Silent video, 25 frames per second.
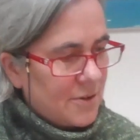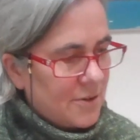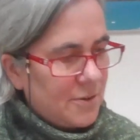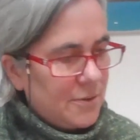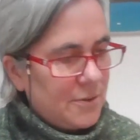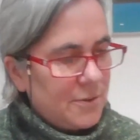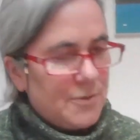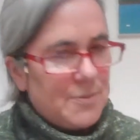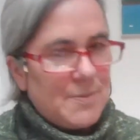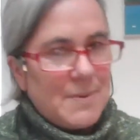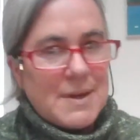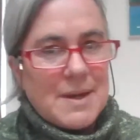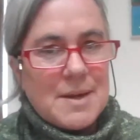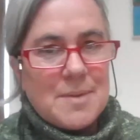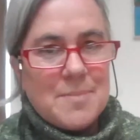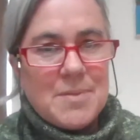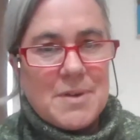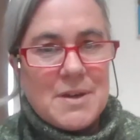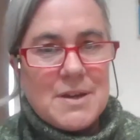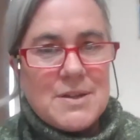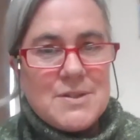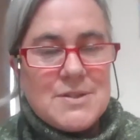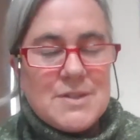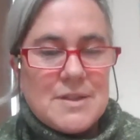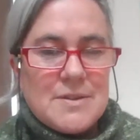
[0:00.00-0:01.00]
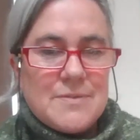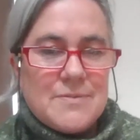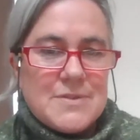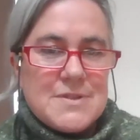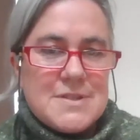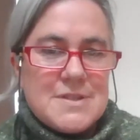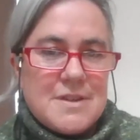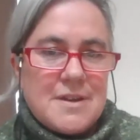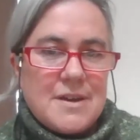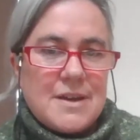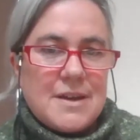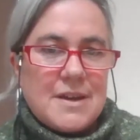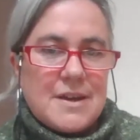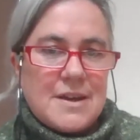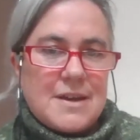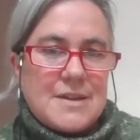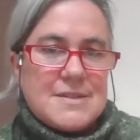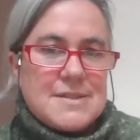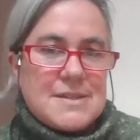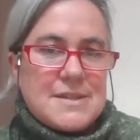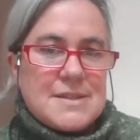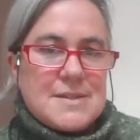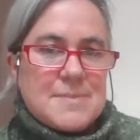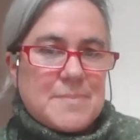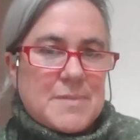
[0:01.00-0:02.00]
Goldwing by Jennifer
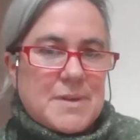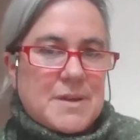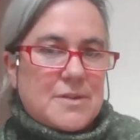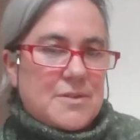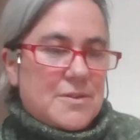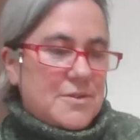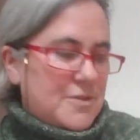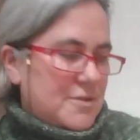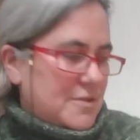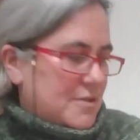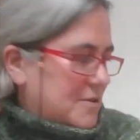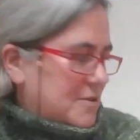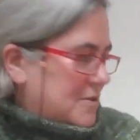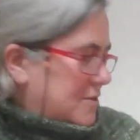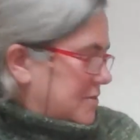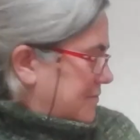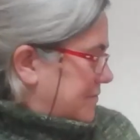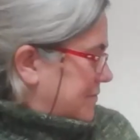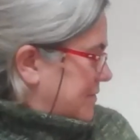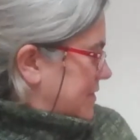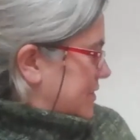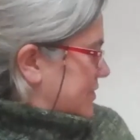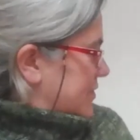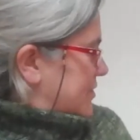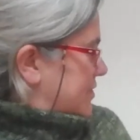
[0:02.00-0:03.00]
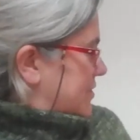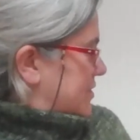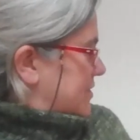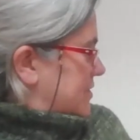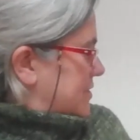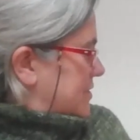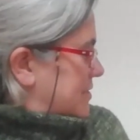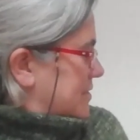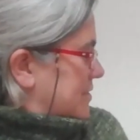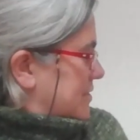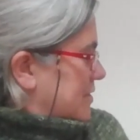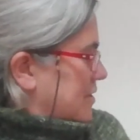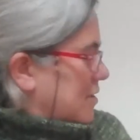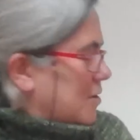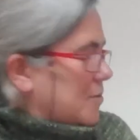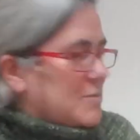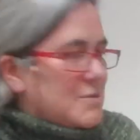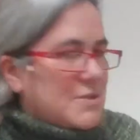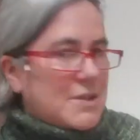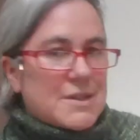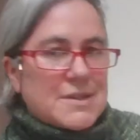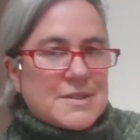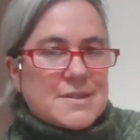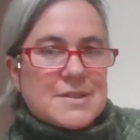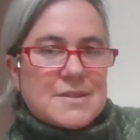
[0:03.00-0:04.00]
Steingass is my other finished
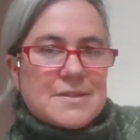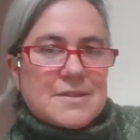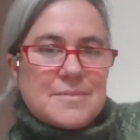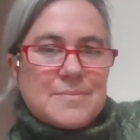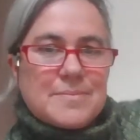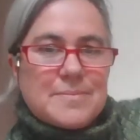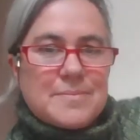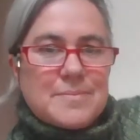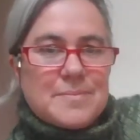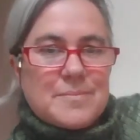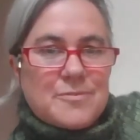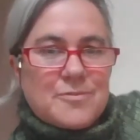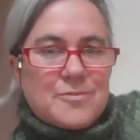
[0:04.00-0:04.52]
object